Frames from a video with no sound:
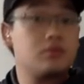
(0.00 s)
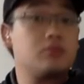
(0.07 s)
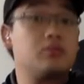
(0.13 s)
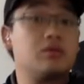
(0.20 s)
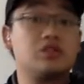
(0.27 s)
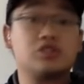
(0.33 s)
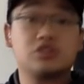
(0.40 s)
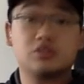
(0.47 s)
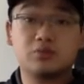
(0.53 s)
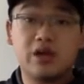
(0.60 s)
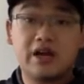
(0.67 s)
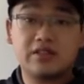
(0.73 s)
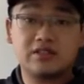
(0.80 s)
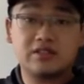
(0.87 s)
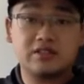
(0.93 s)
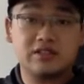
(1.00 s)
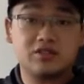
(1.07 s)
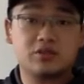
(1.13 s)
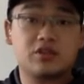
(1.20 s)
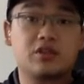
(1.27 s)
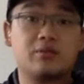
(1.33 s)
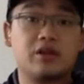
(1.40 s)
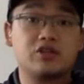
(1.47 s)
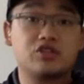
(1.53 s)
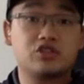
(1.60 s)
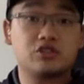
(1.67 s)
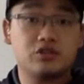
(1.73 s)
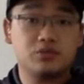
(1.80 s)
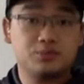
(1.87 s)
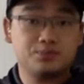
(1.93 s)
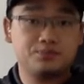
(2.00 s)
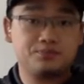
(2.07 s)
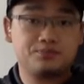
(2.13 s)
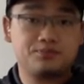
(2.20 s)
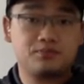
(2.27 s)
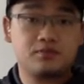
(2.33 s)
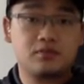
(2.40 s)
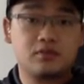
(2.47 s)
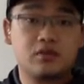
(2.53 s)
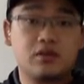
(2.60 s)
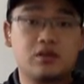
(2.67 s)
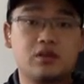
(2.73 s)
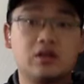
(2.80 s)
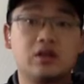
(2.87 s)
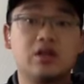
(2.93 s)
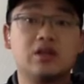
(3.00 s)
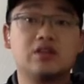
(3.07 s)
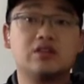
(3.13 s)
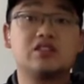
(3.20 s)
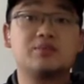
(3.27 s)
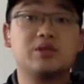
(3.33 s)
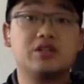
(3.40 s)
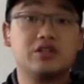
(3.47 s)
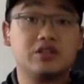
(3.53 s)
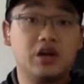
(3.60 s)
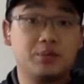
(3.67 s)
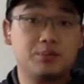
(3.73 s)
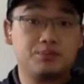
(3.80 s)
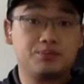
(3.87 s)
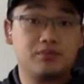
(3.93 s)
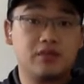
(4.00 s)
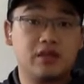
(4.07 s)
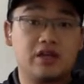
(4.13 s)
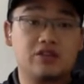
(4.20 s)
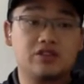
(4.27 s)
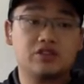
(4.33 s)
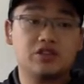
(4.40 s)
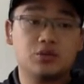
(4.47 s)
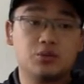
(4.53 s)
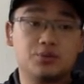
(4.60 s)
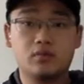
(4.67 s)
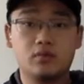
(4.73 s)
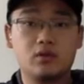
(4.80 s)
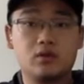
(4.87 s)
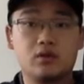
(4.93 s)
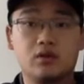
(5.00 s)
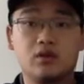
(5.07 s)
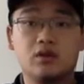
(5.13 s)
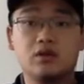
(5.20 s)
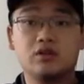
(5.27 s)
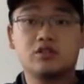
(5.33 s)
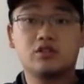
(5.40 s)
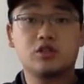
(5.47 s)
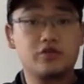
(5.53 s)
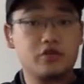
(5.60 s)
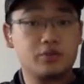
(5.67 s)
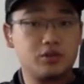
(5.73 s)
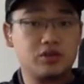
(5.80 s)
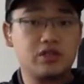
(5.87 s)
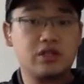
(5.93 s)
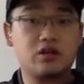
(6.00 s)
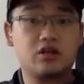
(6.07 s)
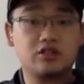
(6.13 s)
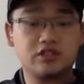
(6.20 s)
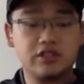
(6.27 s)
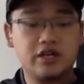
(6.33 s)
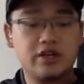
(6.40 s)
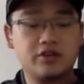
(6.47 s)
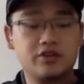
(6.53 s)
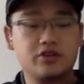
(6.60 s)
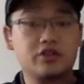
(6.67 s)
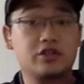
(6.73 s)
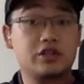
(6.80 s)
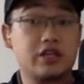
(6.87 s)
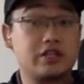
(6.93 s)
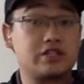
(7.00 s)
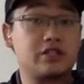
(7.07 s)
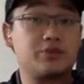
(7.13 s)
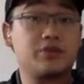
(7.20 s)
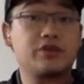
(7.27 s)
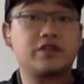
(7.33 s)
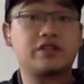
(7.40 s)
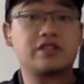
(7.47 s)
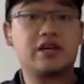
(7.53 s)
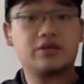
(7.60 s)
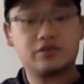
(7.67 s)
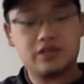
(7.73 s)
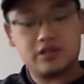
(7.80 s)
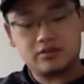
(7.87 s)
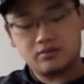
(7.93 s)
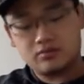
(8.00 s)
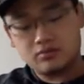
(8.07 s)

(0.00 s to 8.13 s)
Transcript: make sure you practice this with a metronome and speed it up as you go. So if you put that all together, you're going to get something that sounds like.